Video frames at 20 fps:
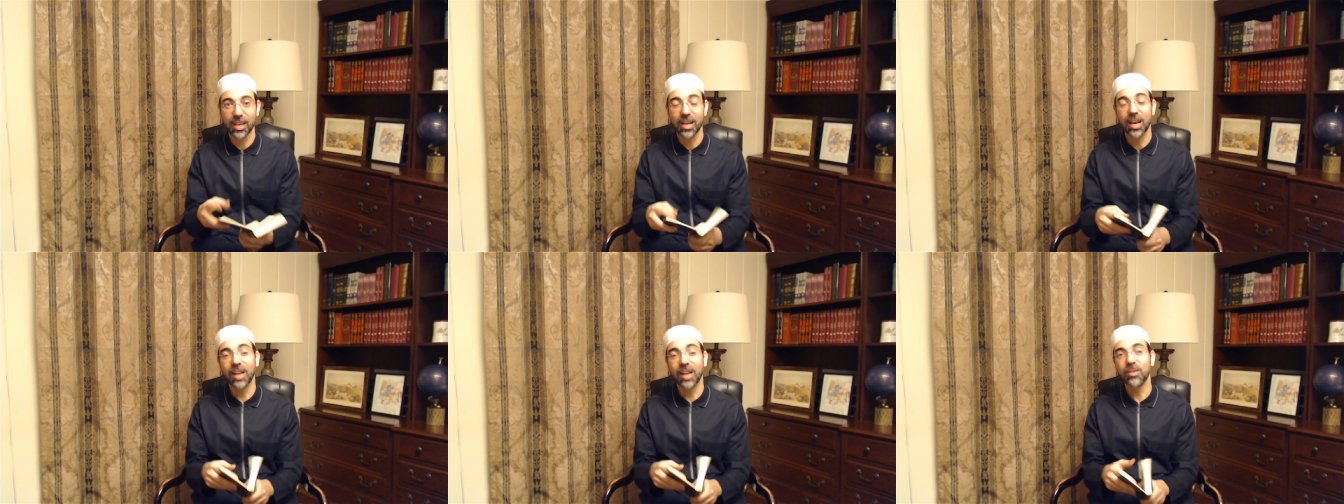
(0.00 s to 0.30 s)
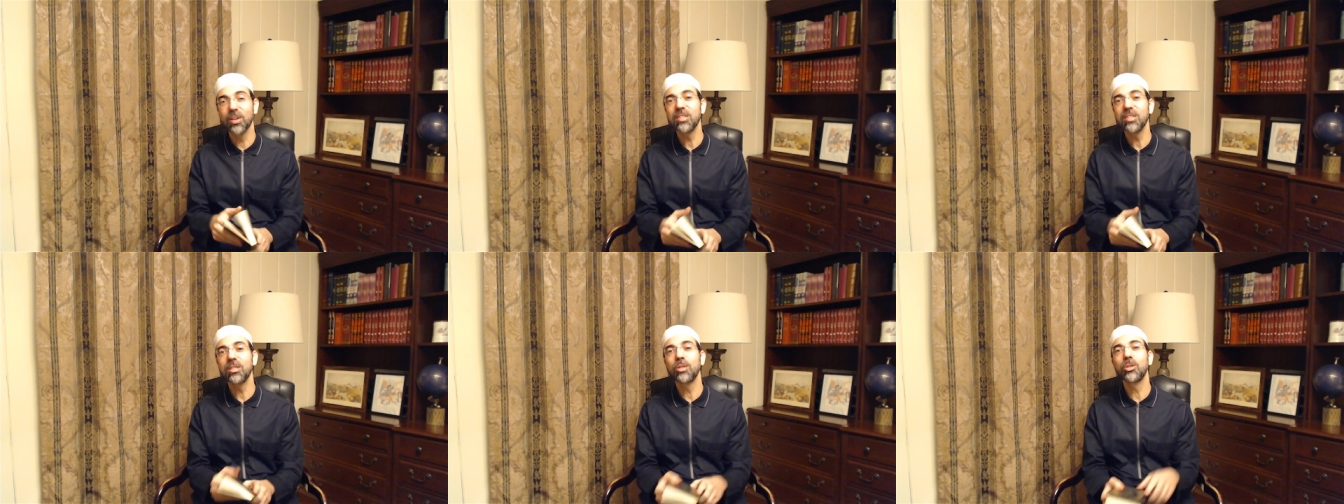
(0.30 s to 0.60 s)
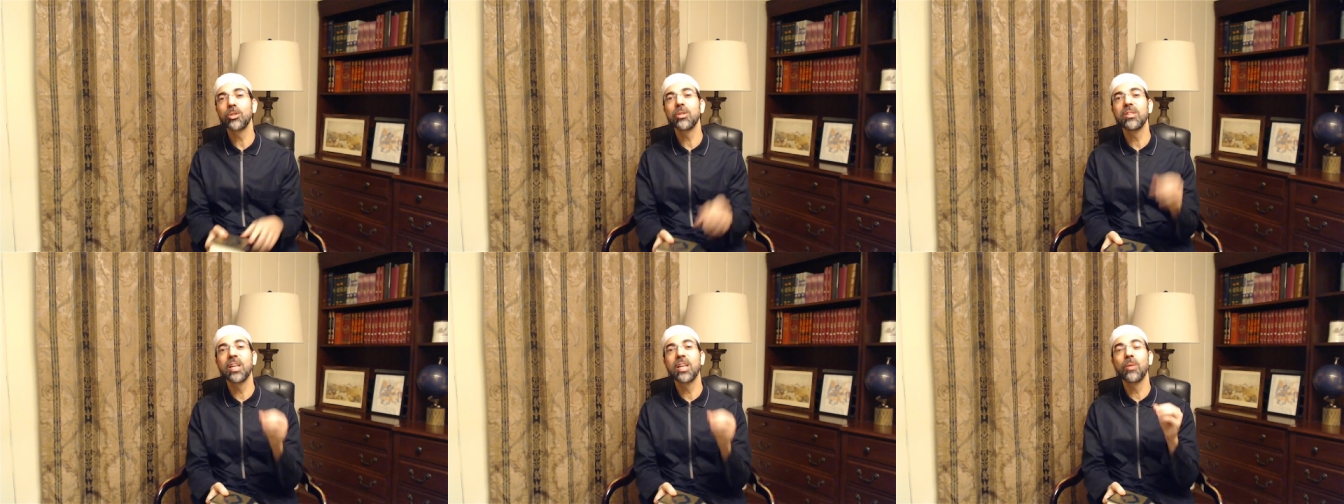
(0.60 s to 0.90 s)
And rest
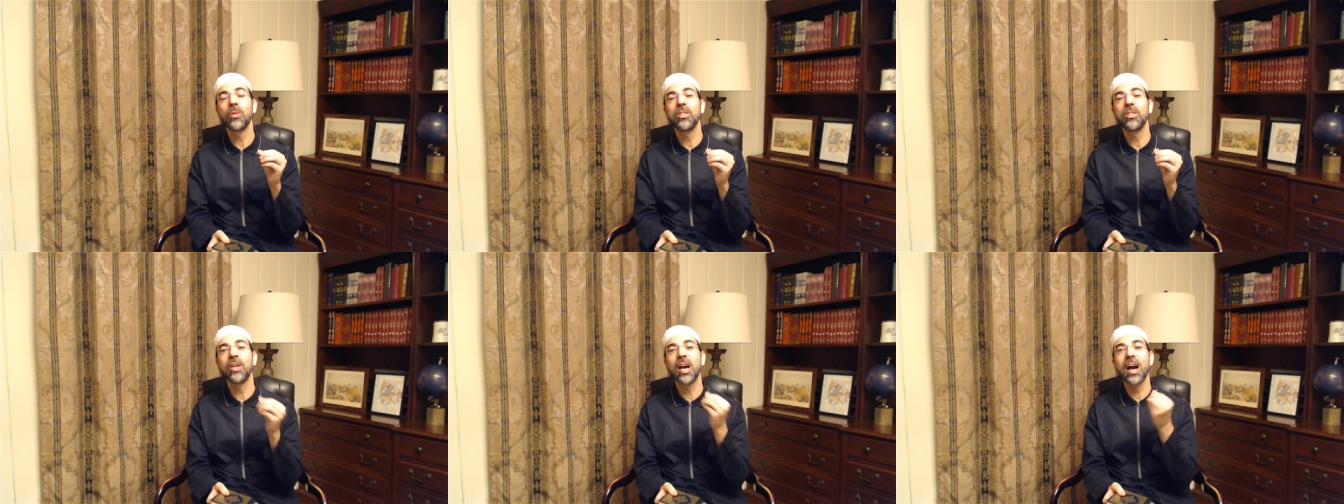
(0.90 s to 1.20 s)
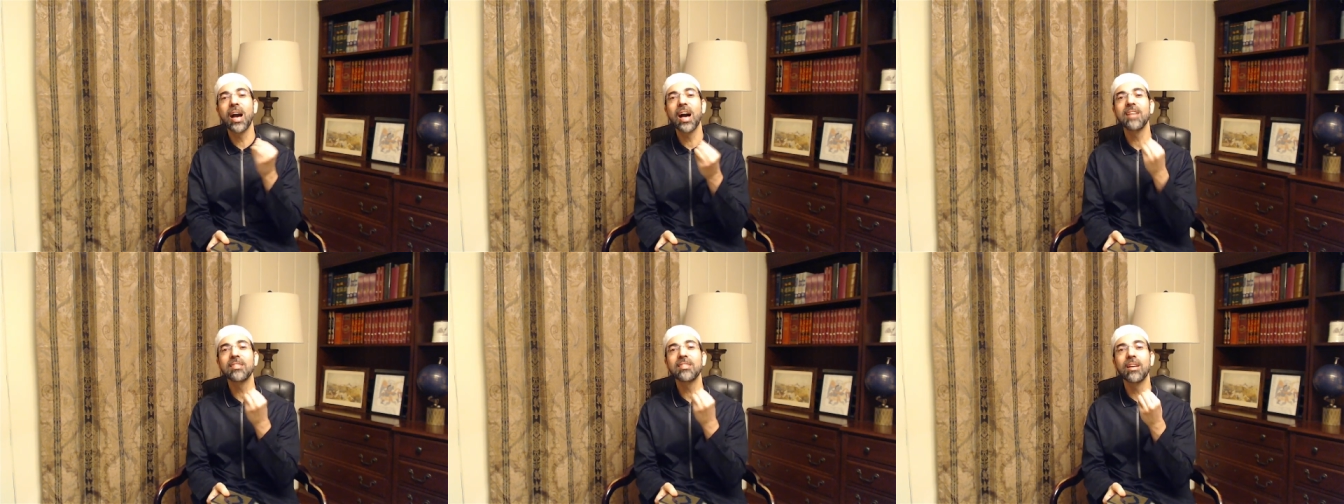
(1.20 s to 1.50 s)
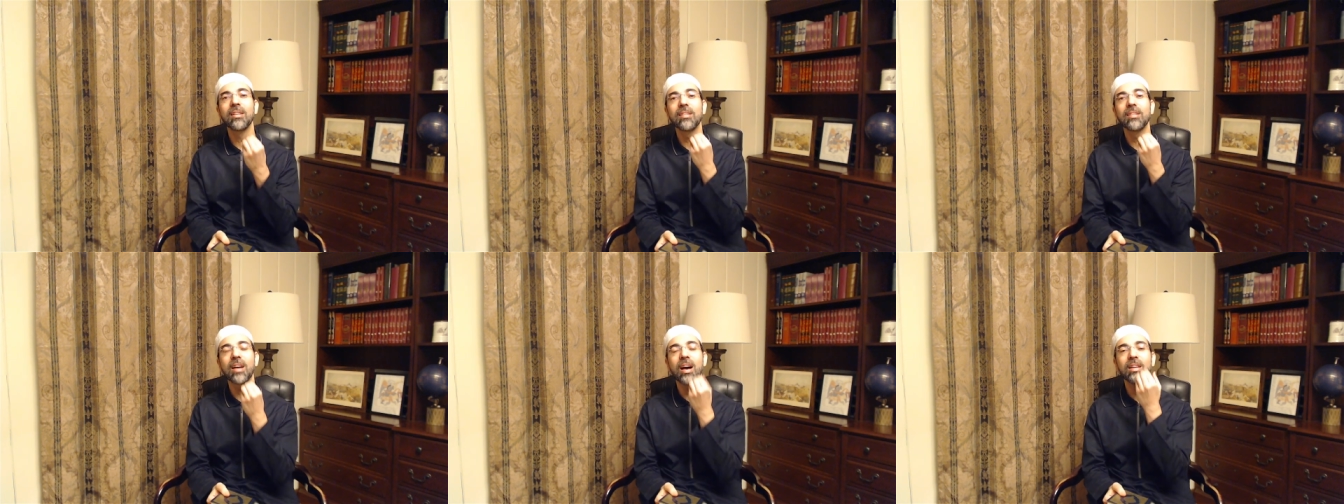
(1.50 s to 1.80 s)
assured that when you ask
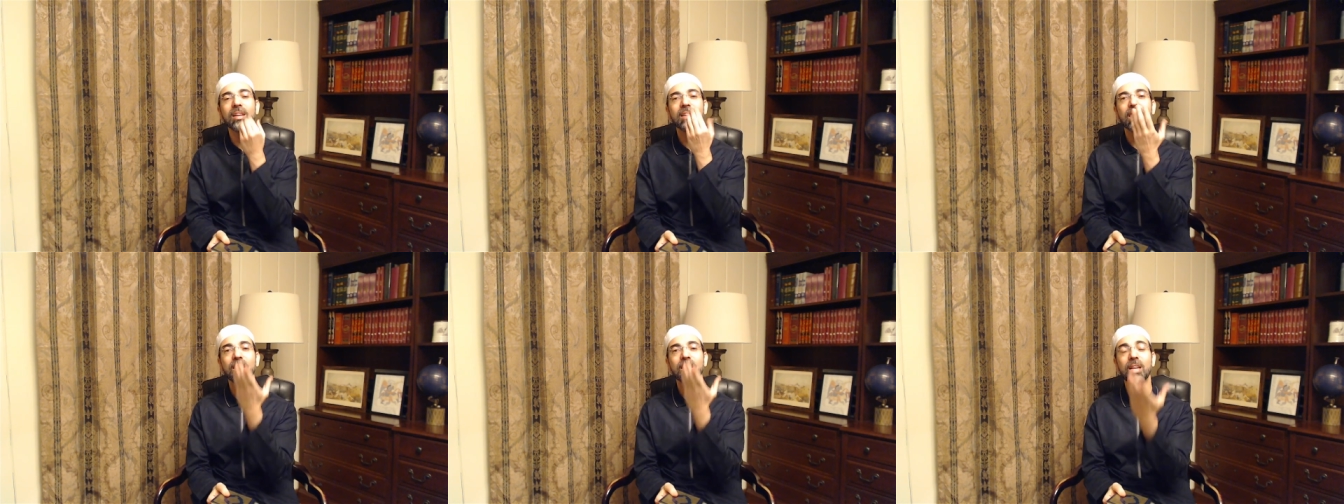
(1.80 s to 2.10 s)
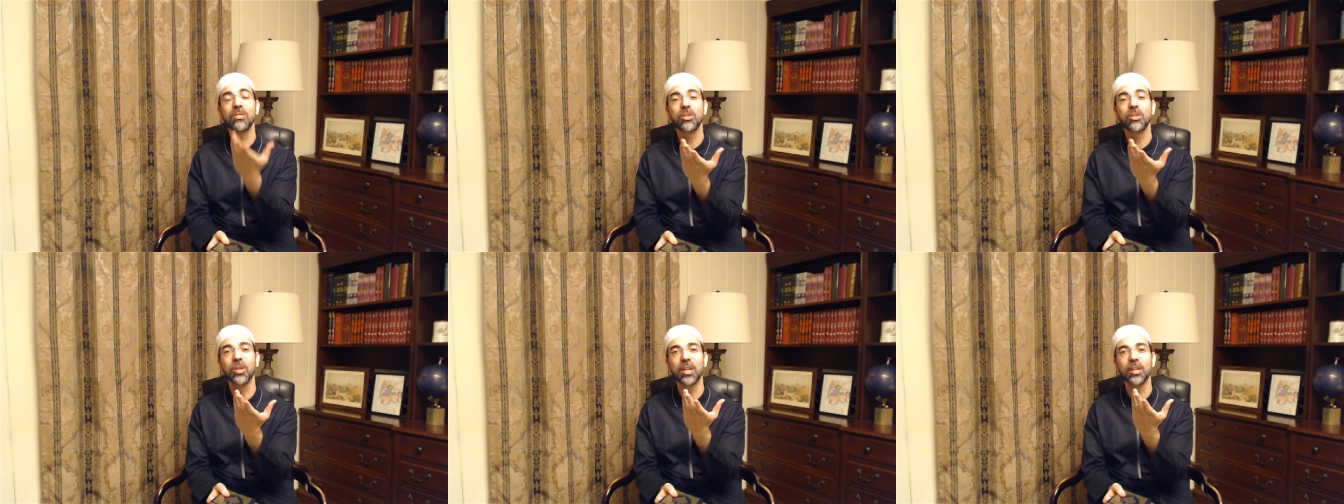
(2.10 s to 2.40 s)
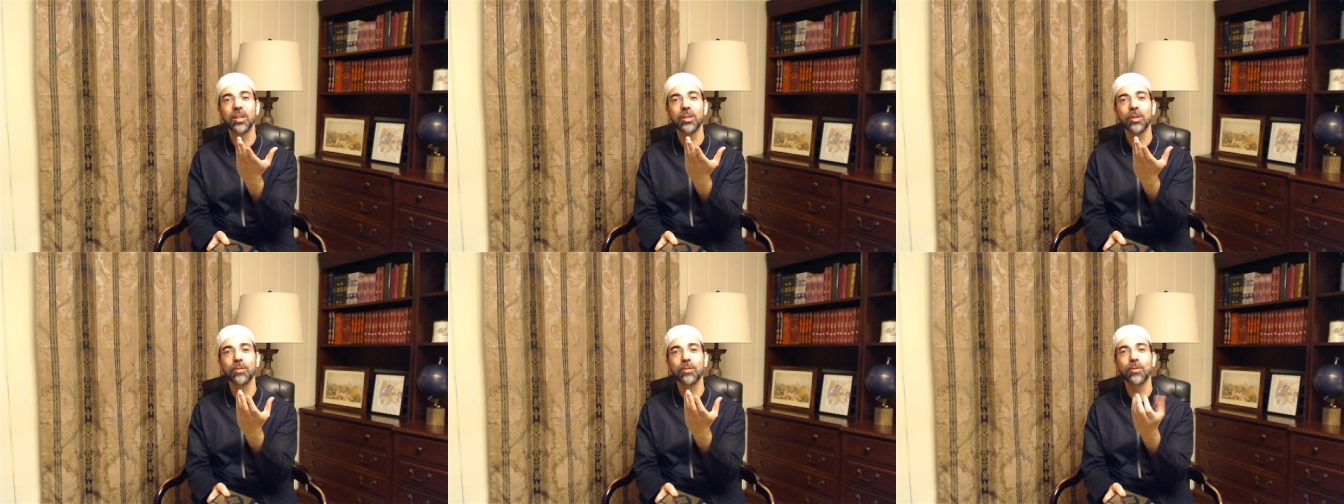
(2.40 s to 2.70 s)
Allah, Allah loves to hear
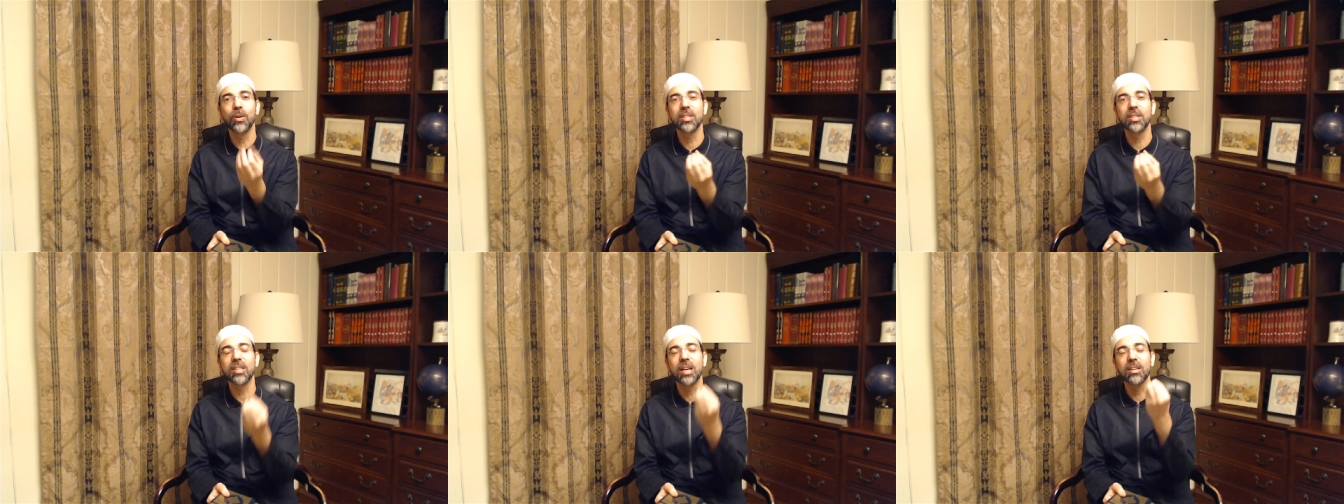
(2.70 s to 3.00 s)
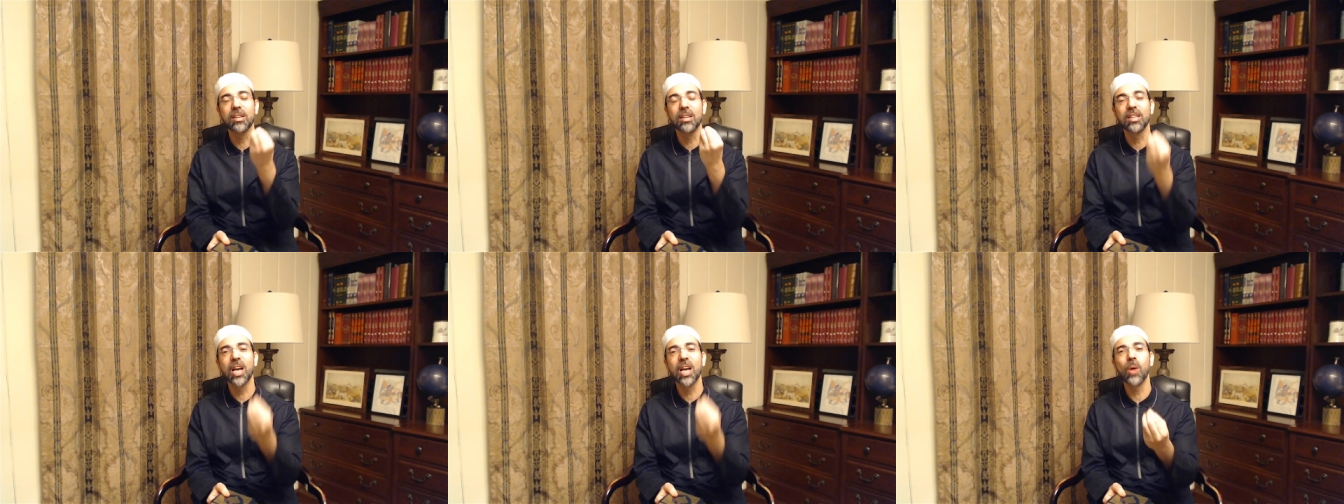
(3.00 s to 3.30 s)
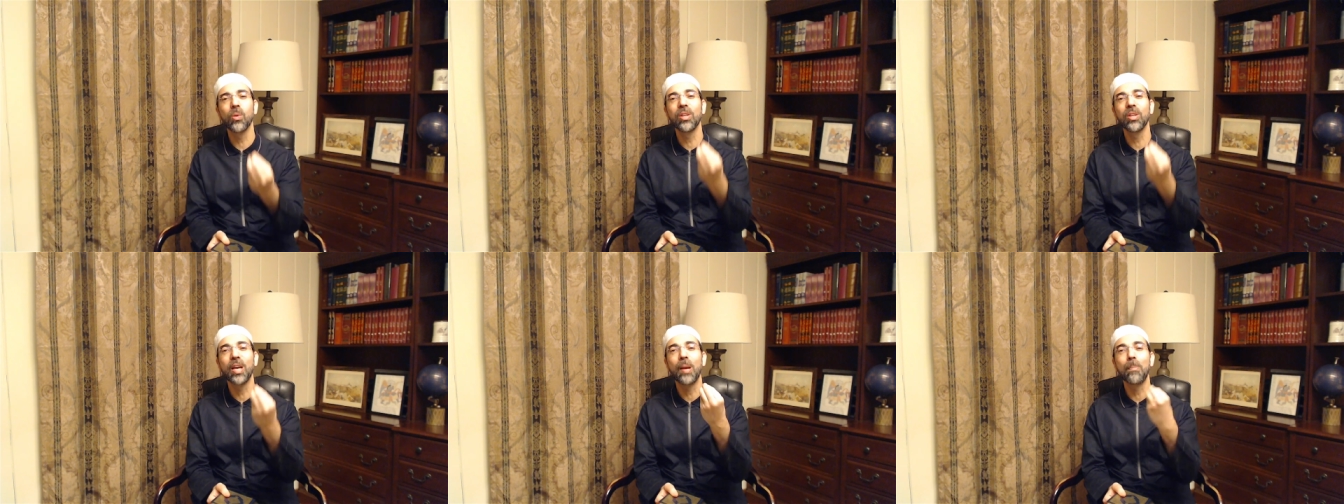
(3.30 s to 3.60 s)
your voice and Allah
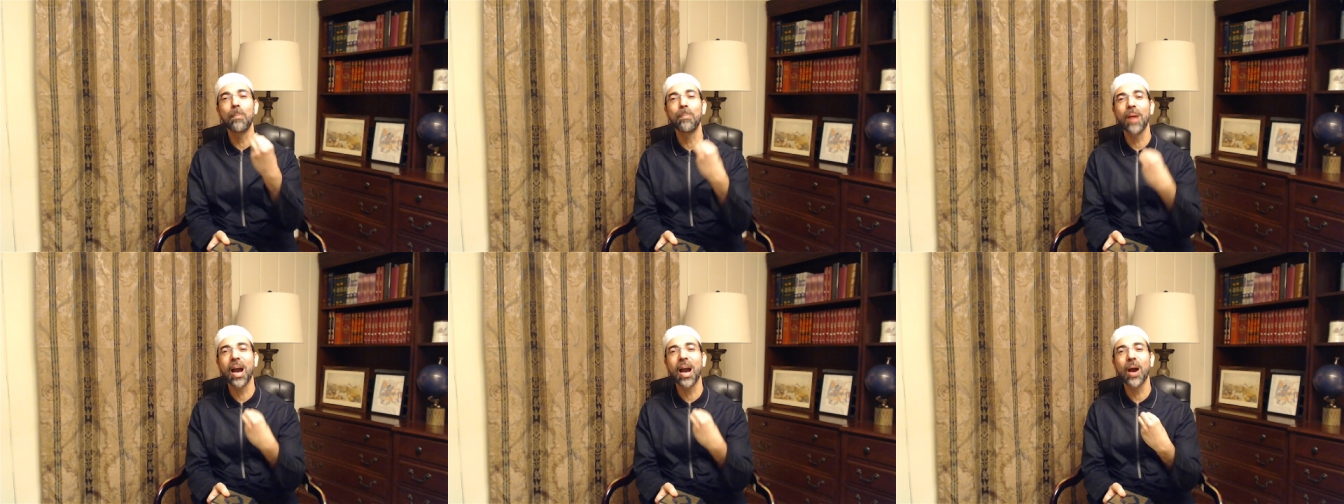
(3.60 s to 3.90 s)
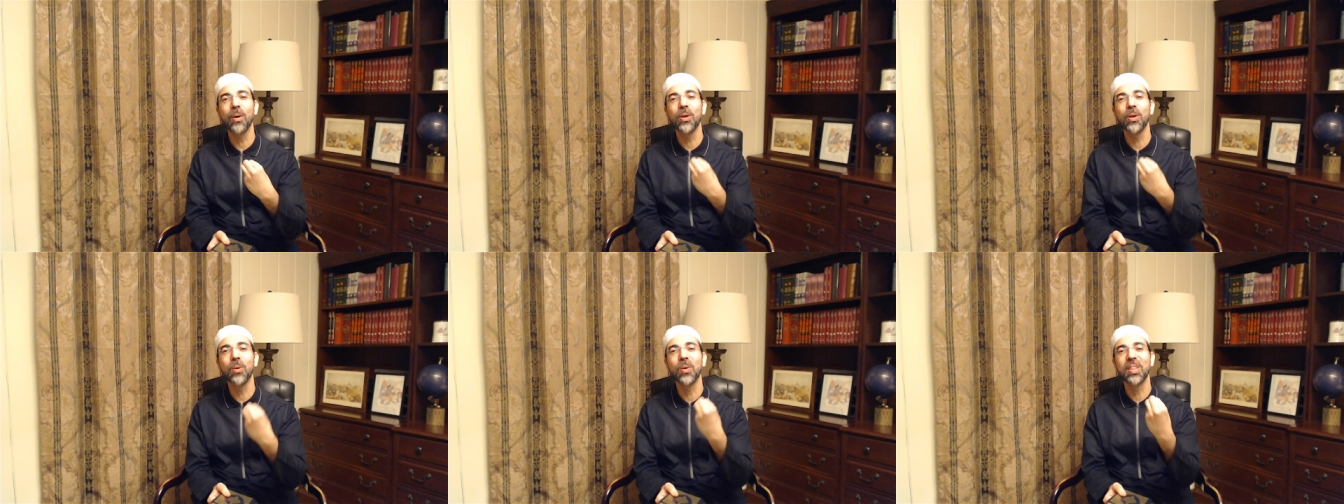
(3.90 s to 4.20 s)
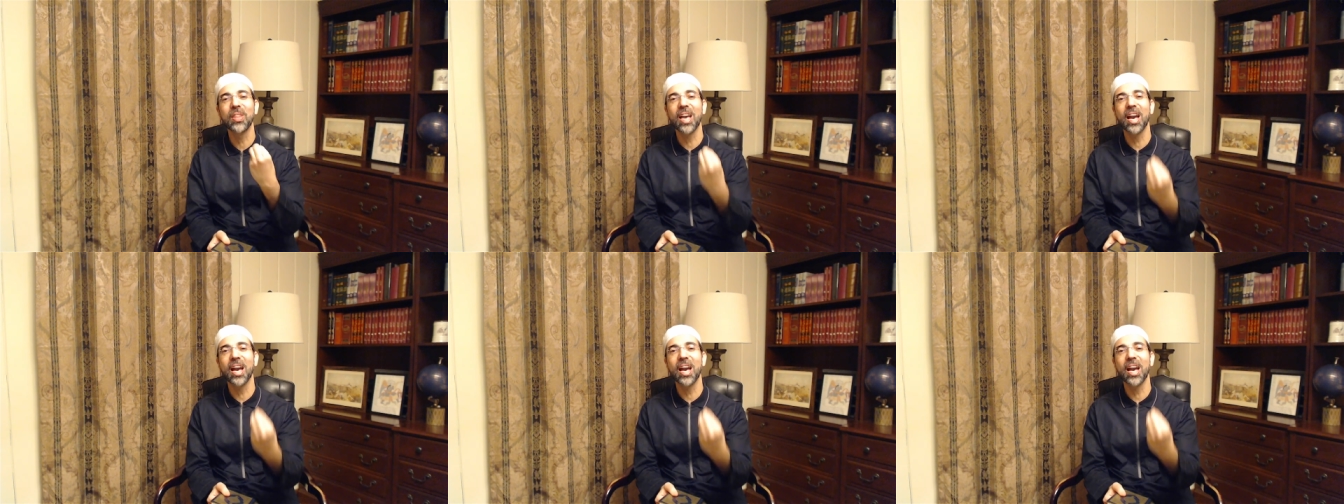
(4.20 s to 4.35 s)
will empower you with